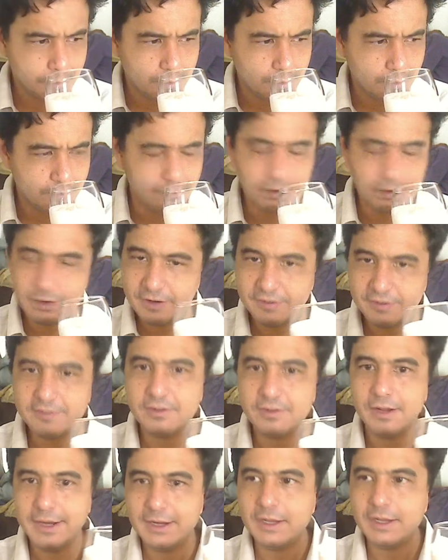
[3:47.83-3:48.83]
Very
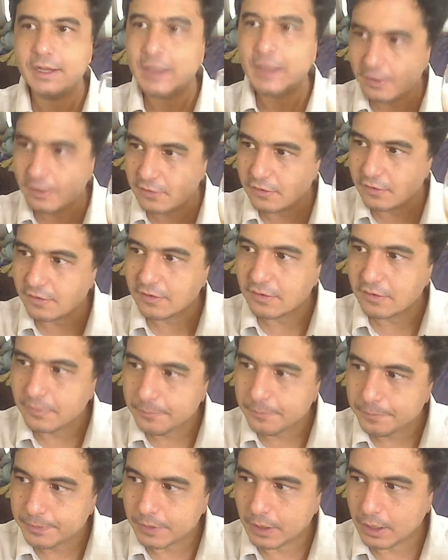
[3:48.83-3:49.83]
slight hints
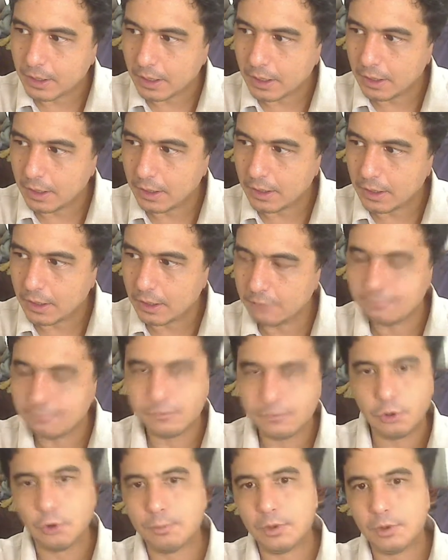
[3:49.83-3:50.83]
of
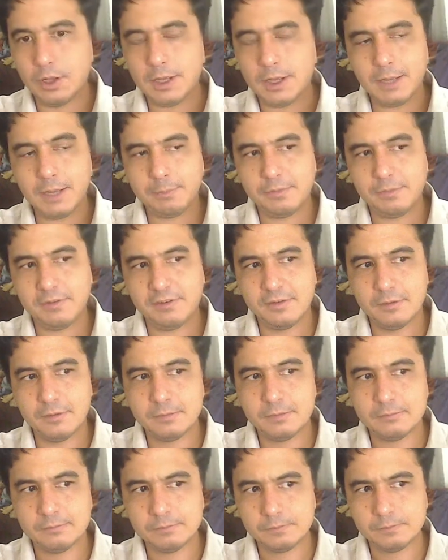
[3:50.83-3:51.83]
noble hops,
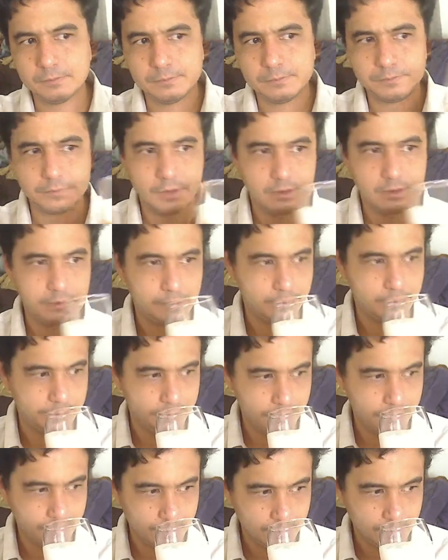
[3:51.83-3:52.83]

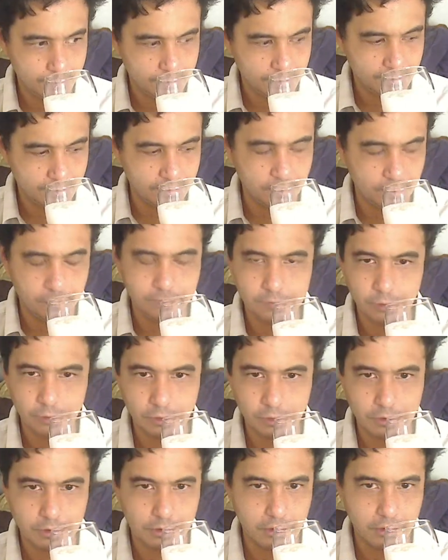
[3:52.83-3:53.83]
so
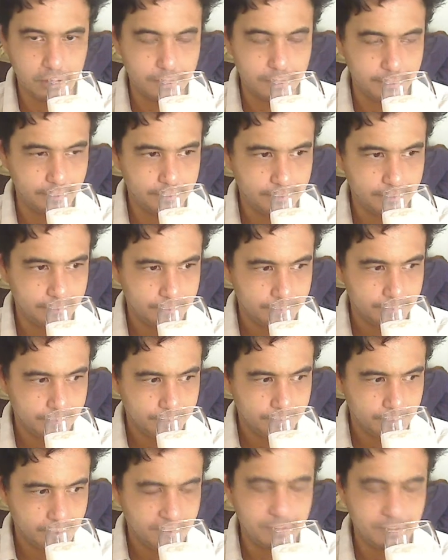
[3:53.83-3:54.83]
floral and
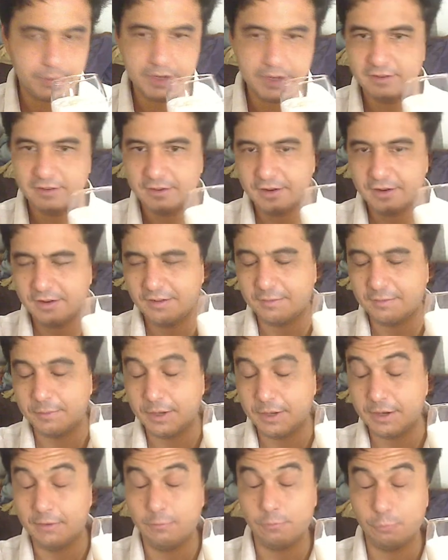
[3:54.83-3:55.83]
spices,
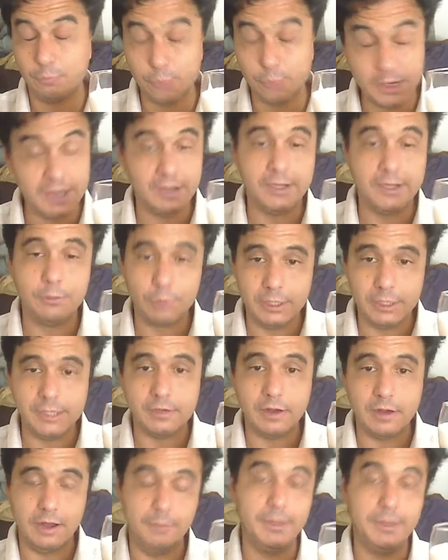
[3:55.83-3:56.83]
but really, really
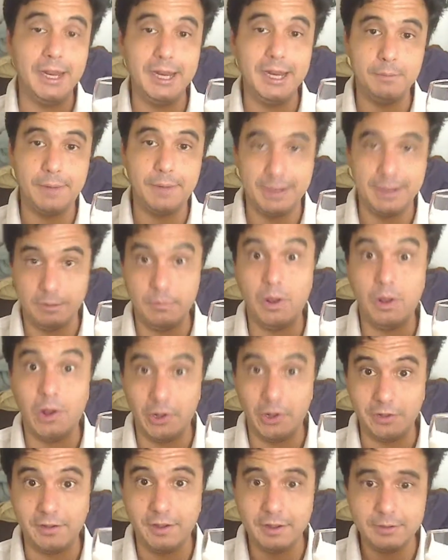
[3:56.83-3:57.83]
dominated by the
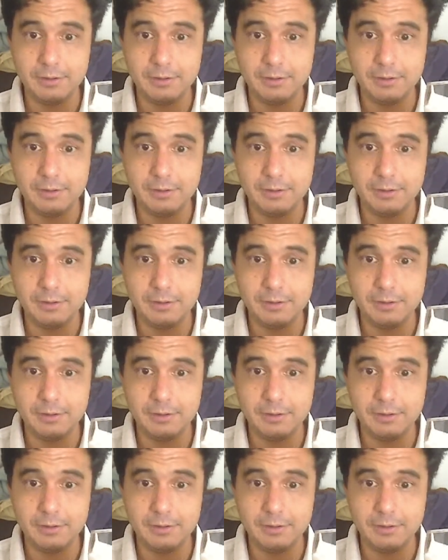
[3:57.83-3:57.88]
malt.